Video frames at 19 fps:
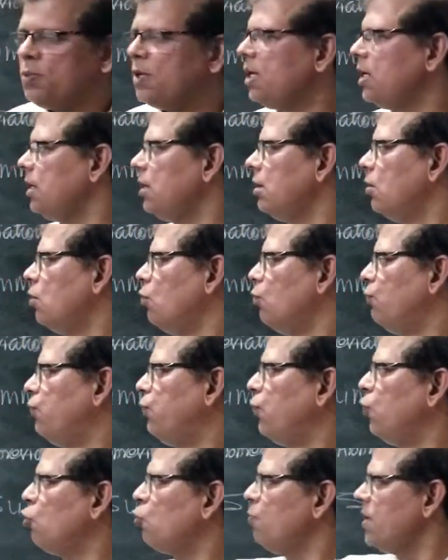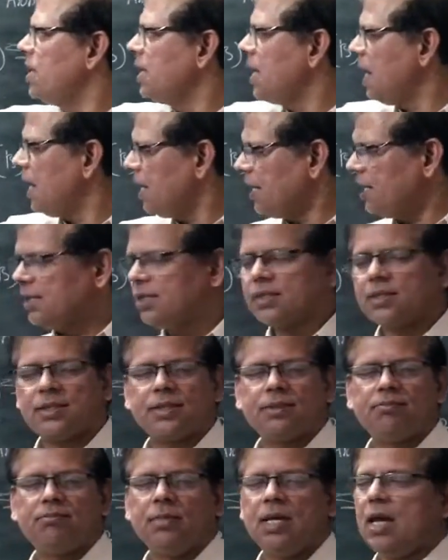be 4 main headings,